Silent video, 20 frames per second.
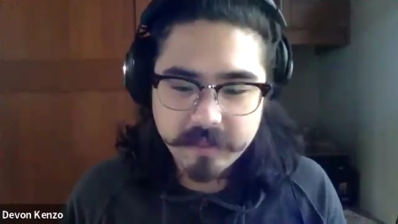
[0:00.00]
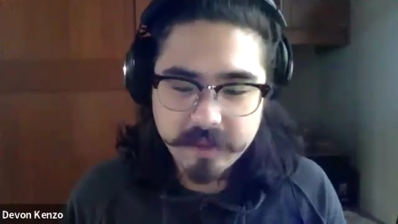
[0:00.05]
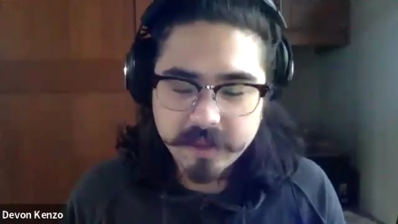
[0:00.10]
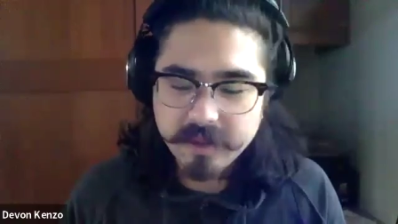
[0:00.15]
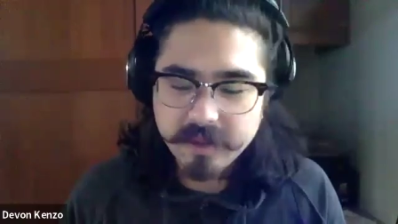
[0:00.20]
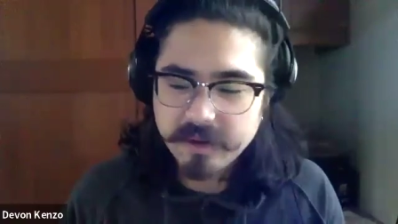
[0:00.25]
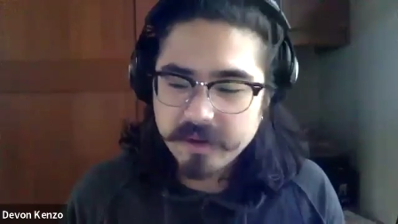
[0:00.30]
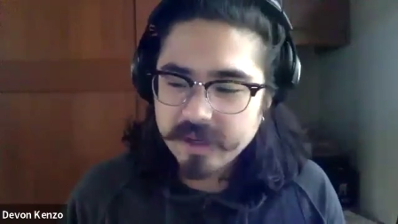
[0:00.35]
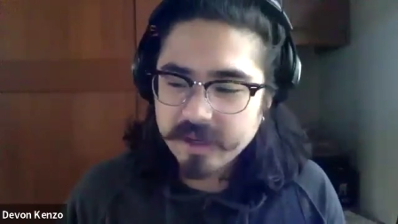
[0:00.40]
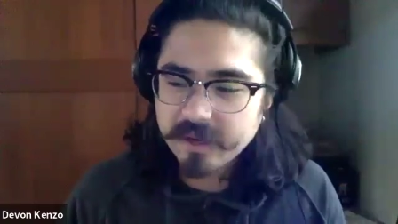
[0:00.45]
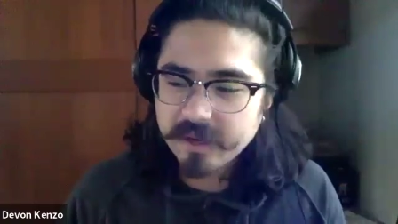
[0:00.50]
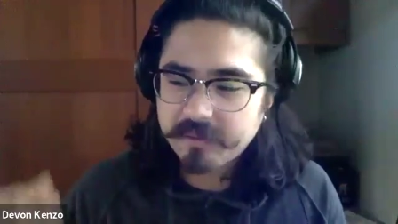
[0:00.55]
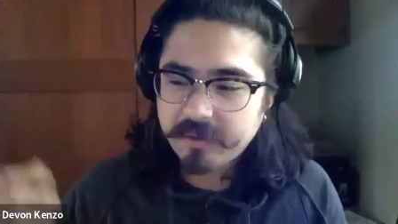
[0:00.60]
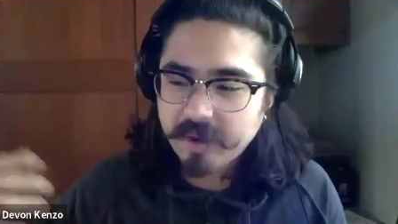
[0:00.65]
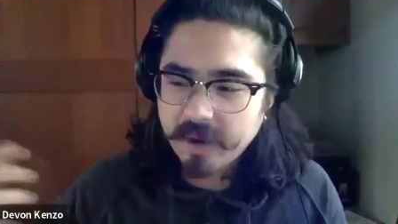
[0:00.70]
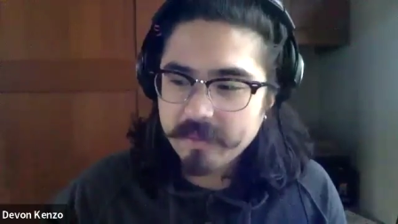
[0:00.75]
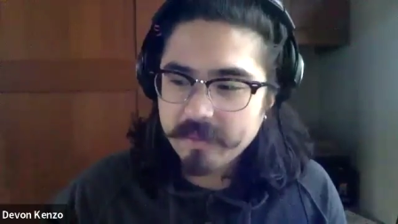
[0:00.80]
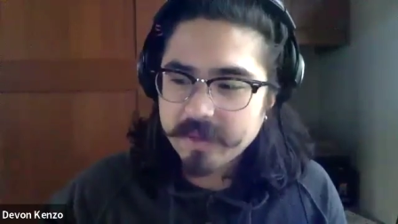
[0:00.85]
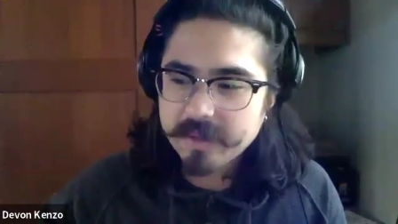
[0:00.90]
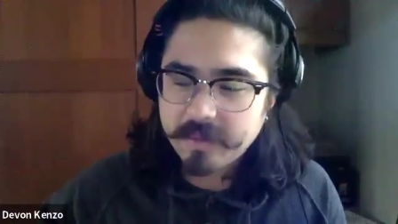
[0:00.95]
But learning it
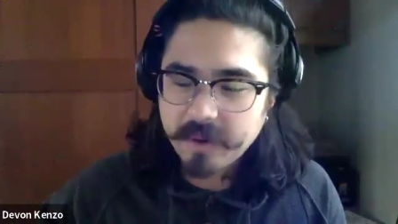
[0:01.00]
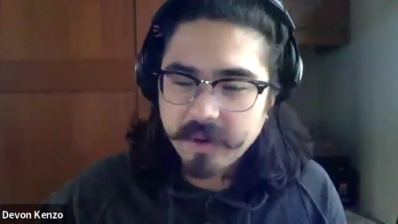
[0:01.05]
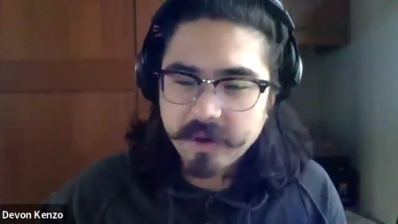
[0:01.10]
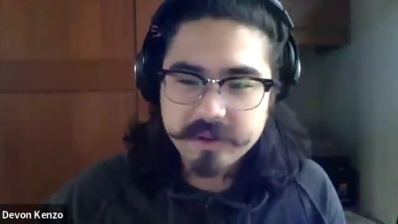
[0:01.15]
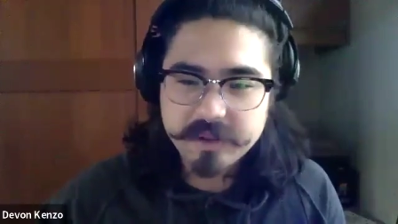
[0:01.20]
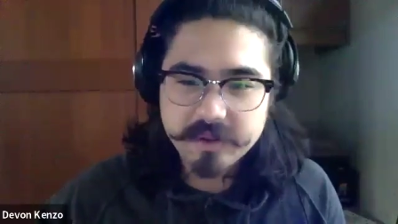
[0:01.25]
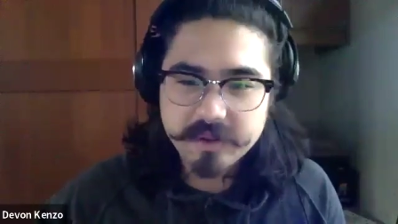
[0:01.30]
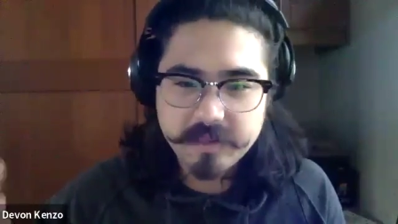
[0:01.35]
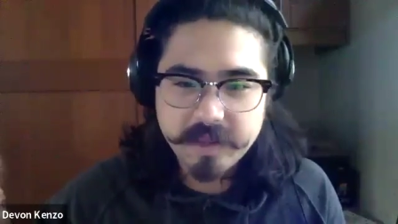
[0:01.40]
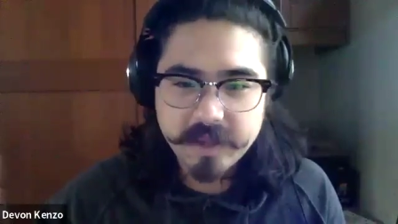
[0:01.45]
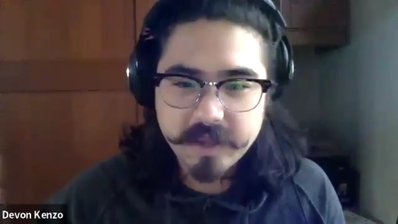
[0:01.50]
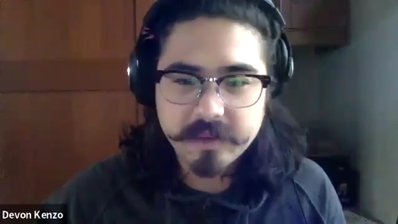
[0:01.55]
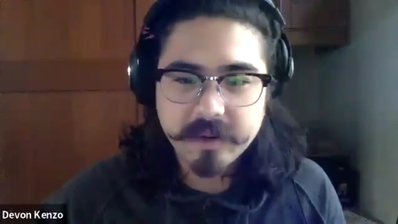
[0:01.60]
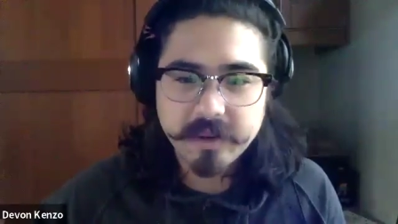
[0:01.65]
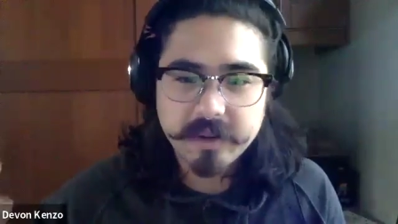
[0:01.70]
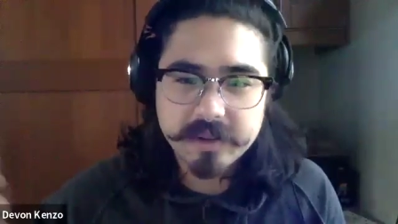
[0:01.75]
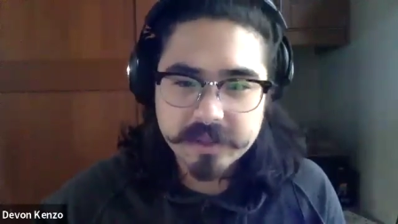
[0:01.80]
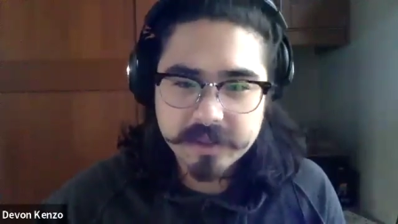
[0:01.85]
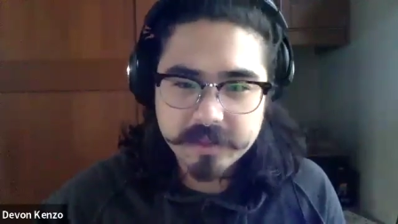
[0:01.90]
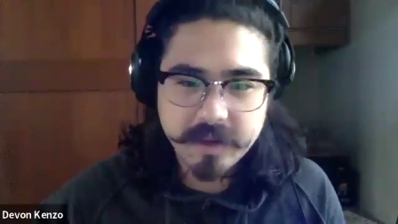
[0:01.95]
from this person who's been
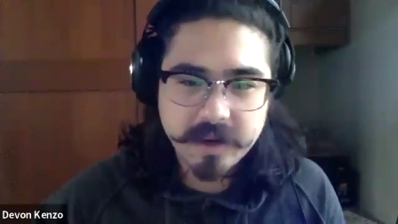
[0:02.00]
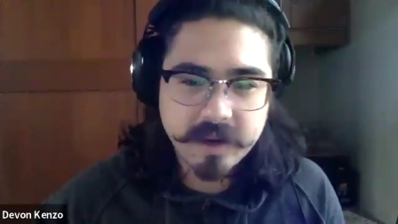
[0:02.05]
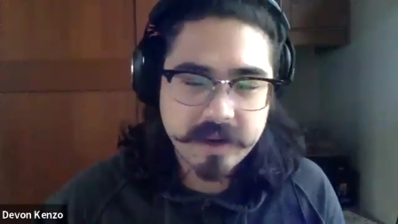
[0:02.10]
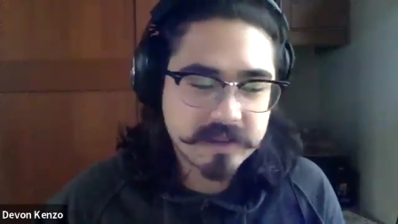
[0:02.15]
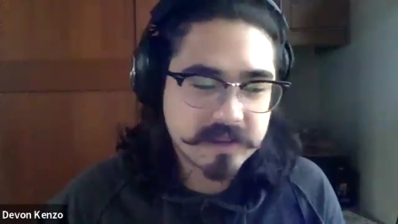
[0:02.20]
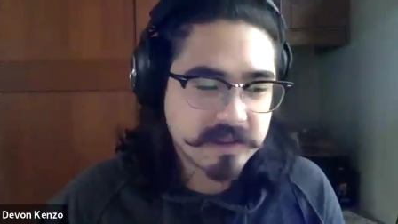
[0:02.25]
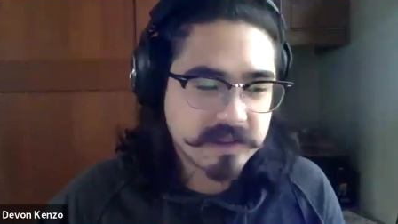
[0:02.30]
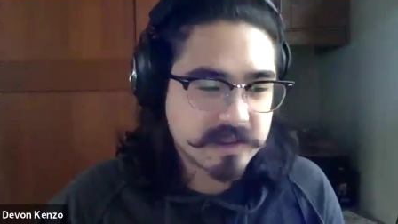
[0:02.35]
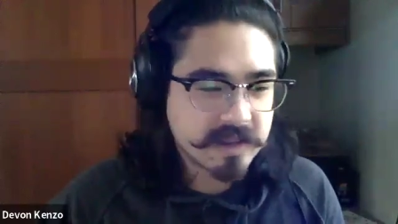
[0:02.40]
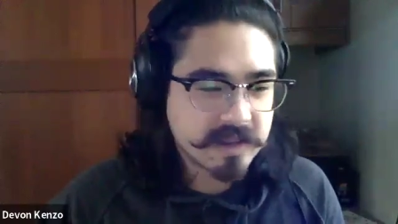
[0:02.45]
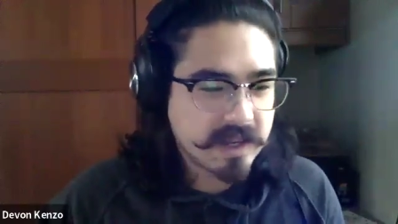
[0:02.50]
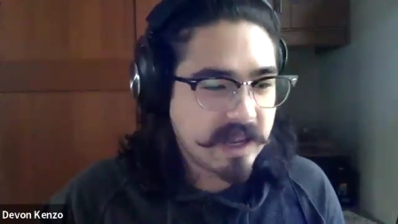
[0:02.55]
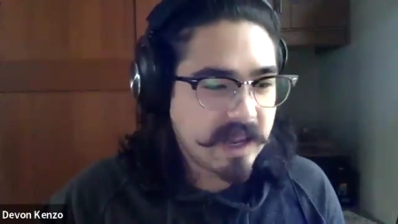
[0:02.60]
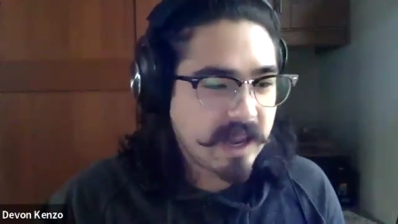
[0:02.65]
through all the experiences,